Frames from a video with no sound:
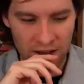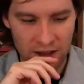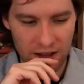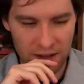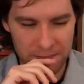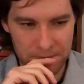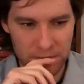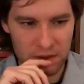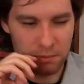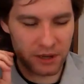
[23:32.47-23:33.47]

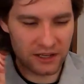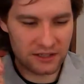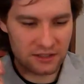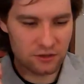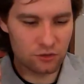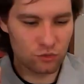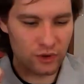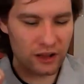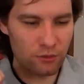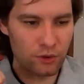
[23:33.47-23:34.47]
But
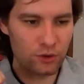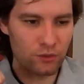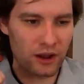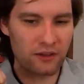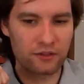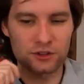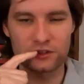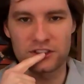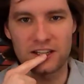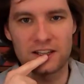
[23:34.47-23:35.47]
Railroad Rivals
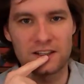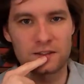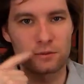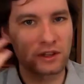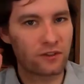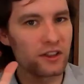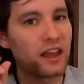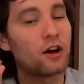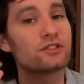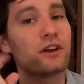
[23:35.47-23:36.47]
is really fun. They
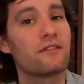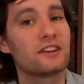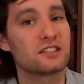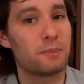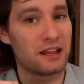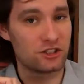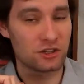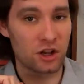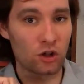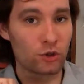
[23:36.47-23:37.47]
also have an expansion
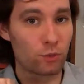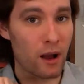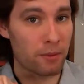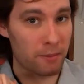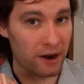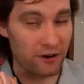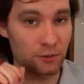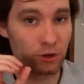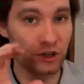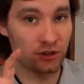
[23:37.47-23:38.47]
called the Robber Baron,
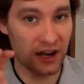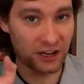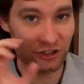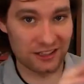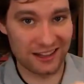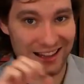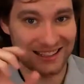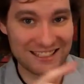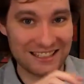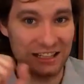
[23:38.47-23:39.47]
where you can actually like
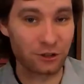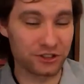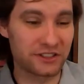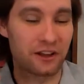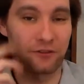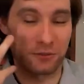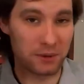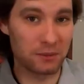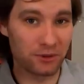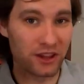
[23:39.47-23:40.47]
steal stuff from
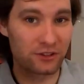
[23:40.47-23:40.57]
people now.